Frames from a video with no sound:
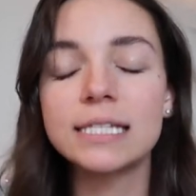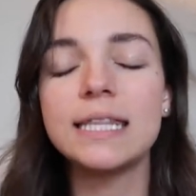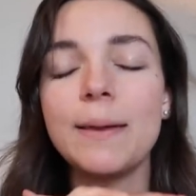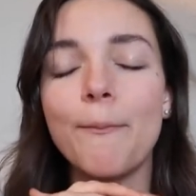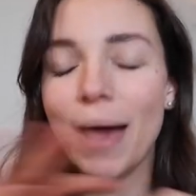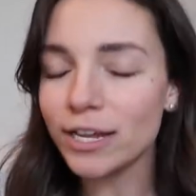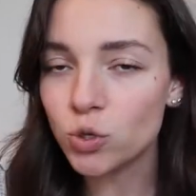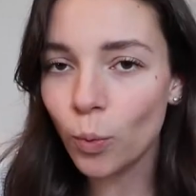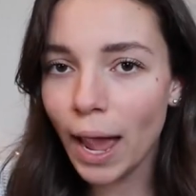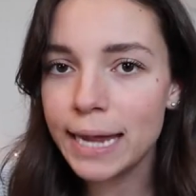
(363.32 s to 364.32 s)
is the
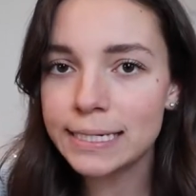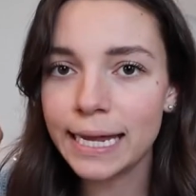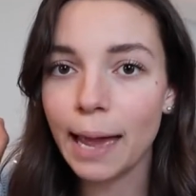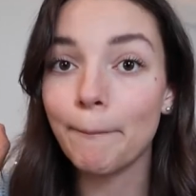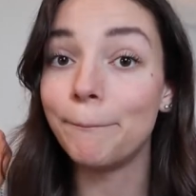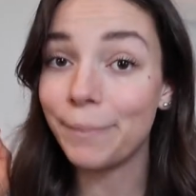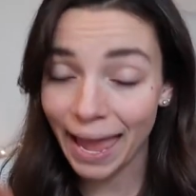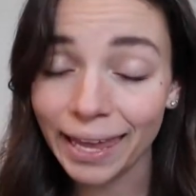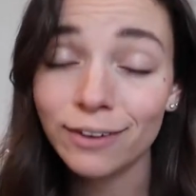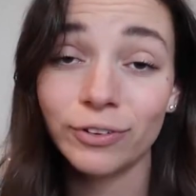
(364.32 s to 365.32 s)
best way to get
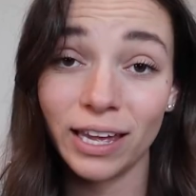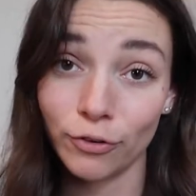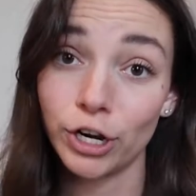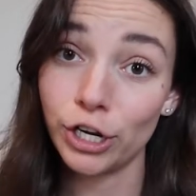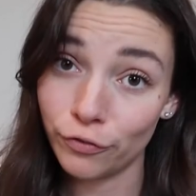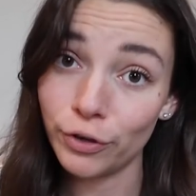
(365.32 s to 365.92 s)
bangin' flavor in your